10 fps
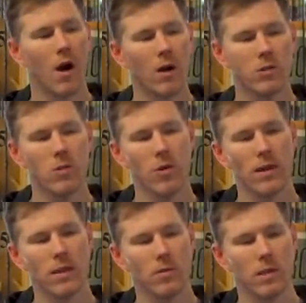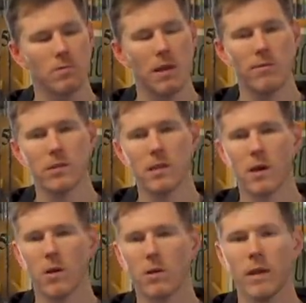Also a great thing with this PVC
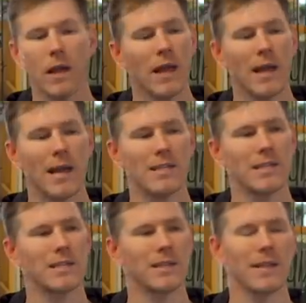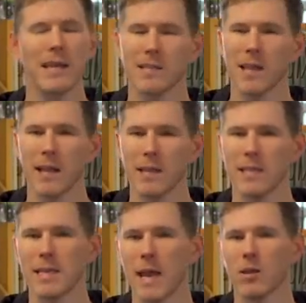coating is it's less likely
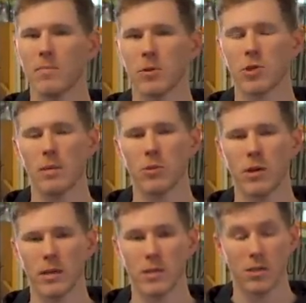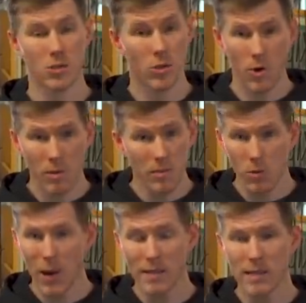to tangle up your treble hooks. So you don't wanna be
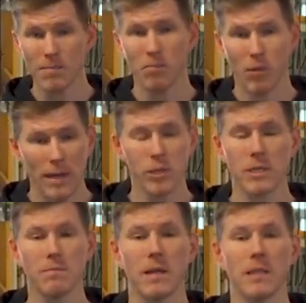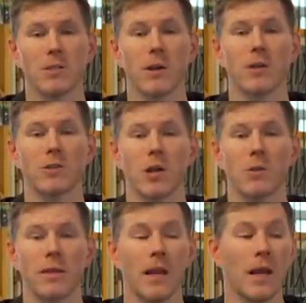wasting precious minutes during your
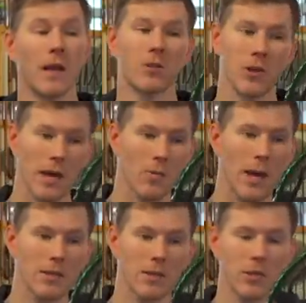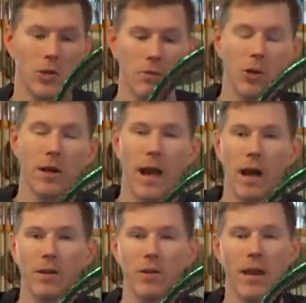tournament trying to wrestle a treble hook
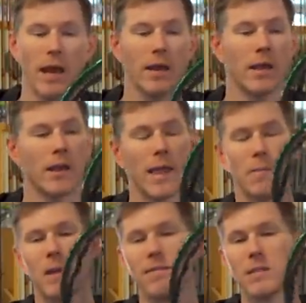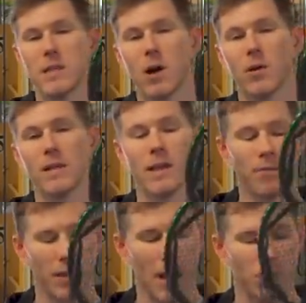out of your net. That PVC coating
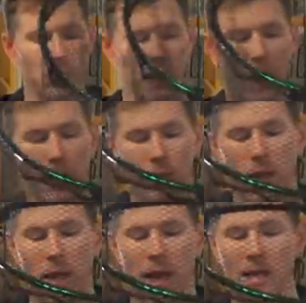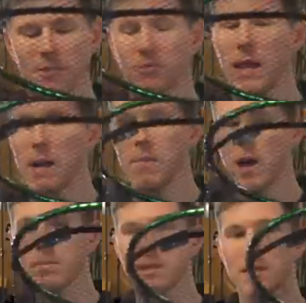definitely helps with that. Has a flat
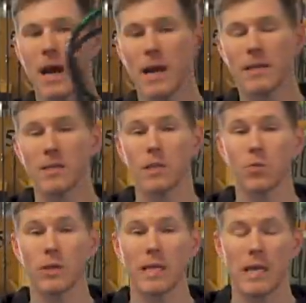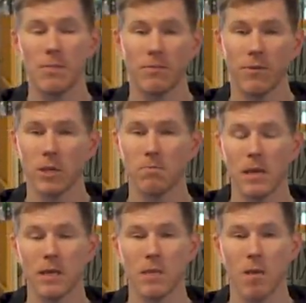bottom design that's gonna really keep the fish
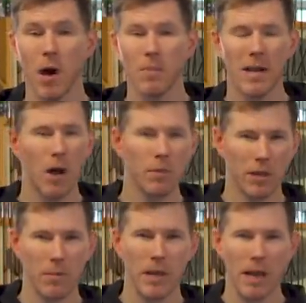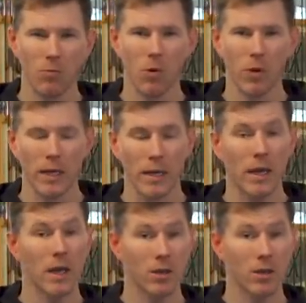pinned to the bottom and help eliminate rolling.